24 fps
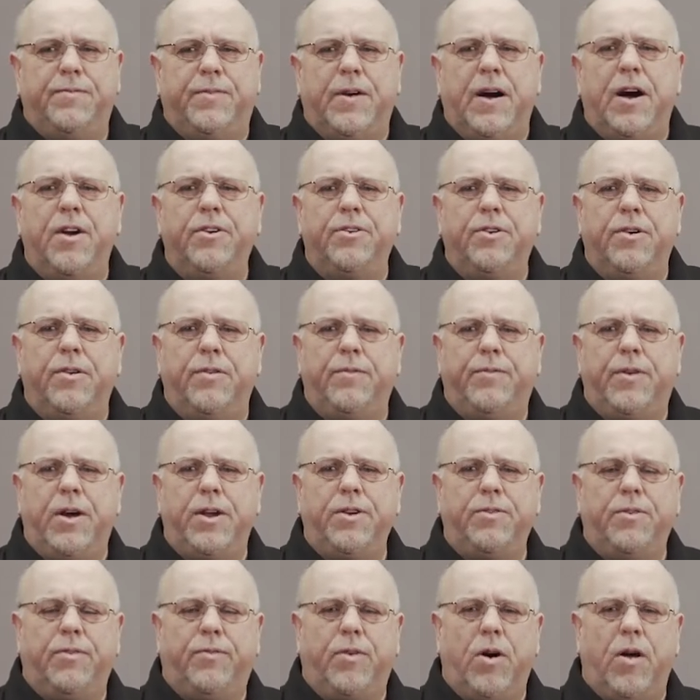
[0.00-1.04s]
founder and
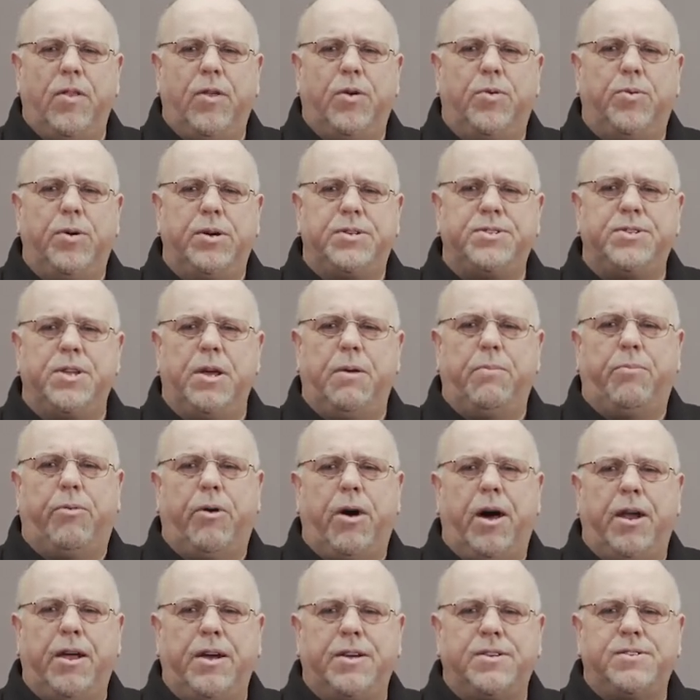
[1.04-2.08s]
inventor of all the Quick-Sling
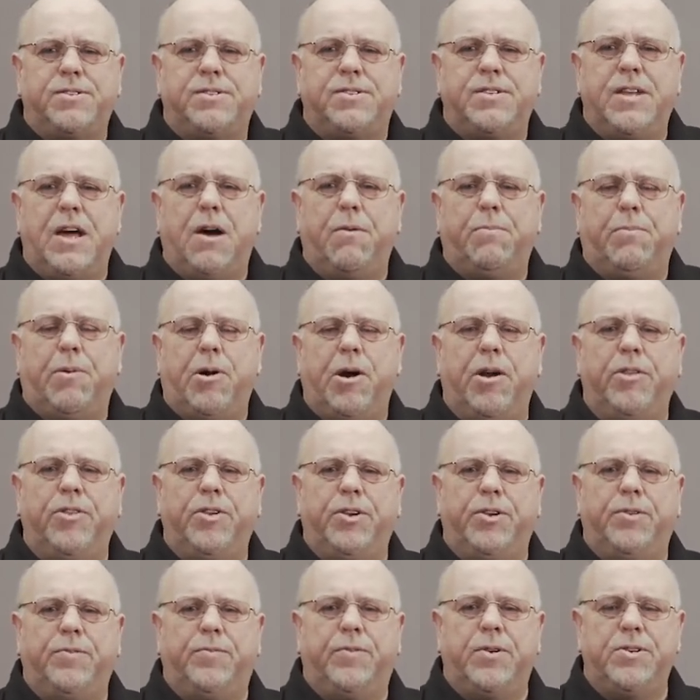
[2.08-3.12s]
products, now part of the
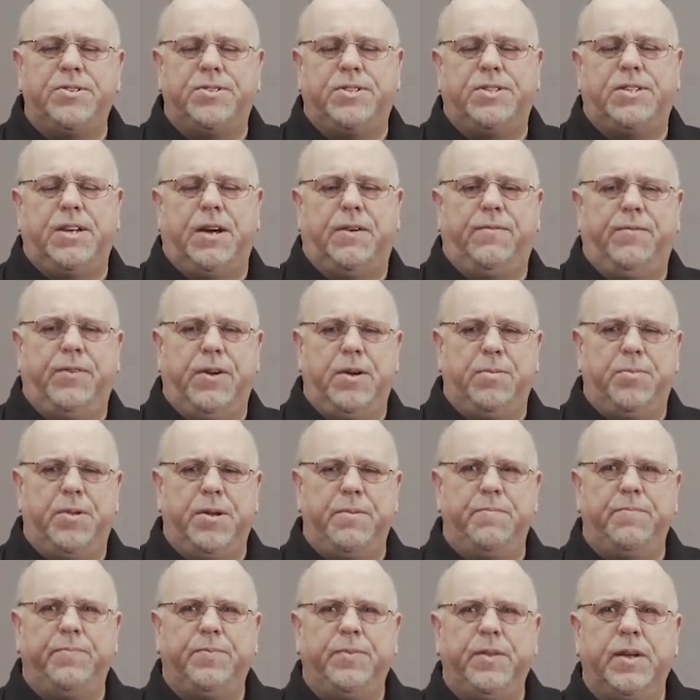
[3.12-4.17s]
DiversiTech
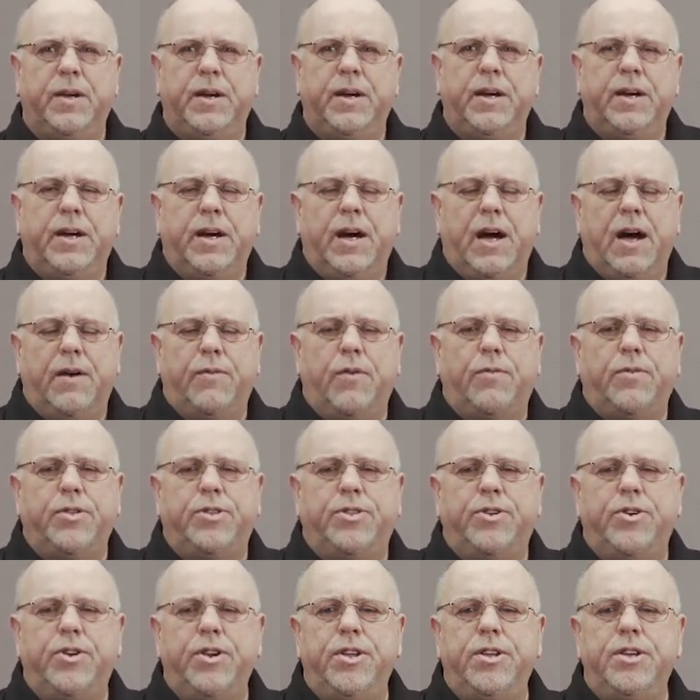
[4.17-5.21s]
family. I have over
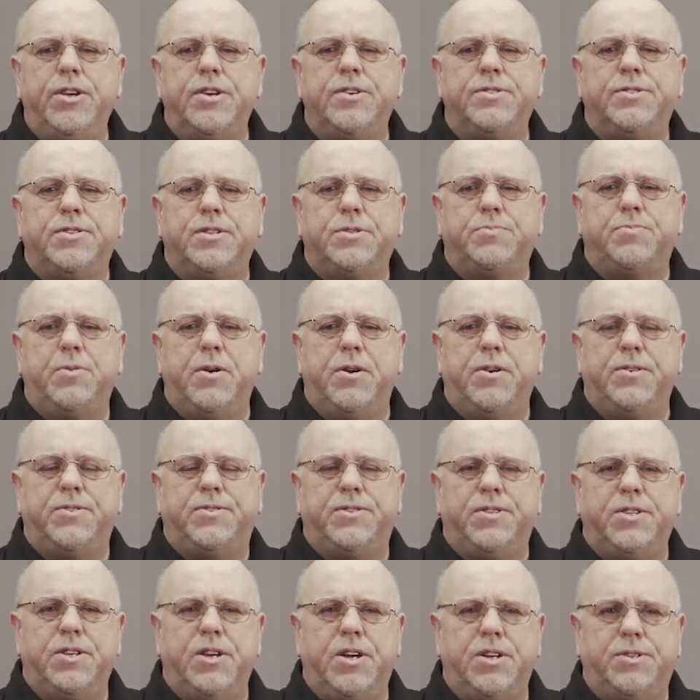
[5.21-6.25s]
30 years
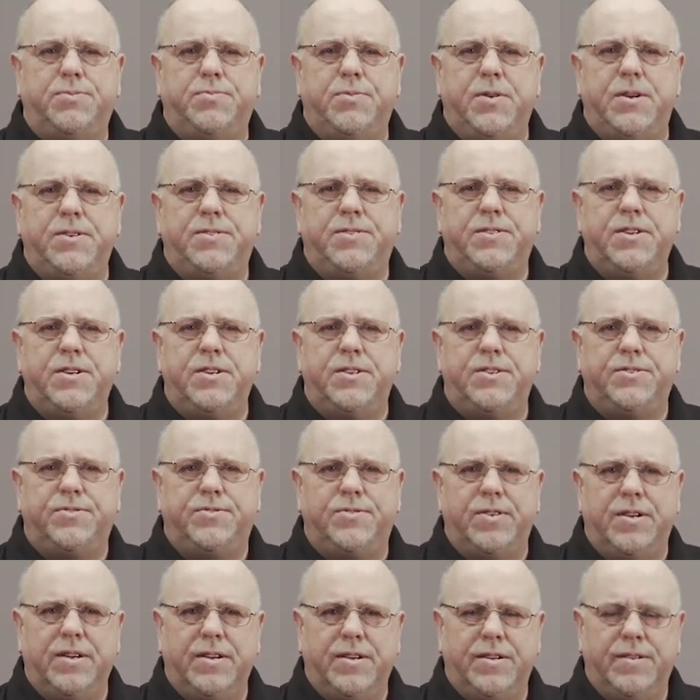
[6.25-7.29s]
experience in the HVAC
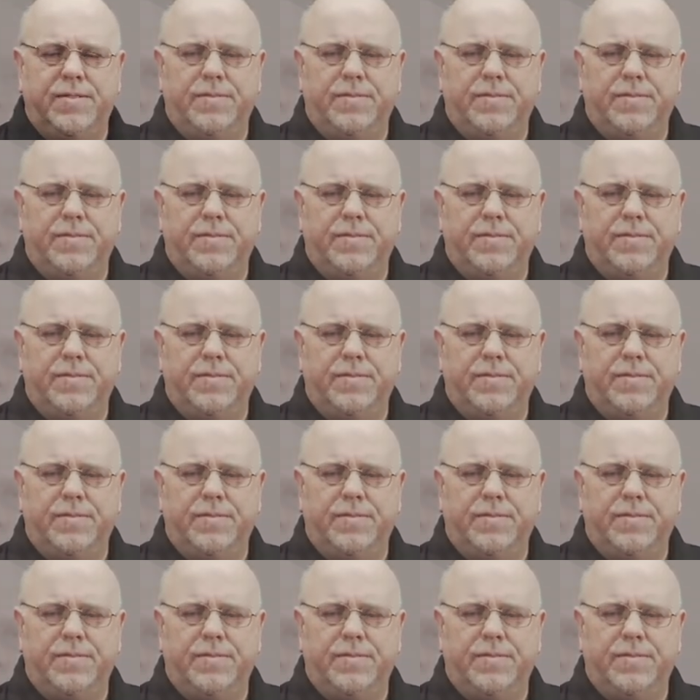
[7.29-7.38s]
industry.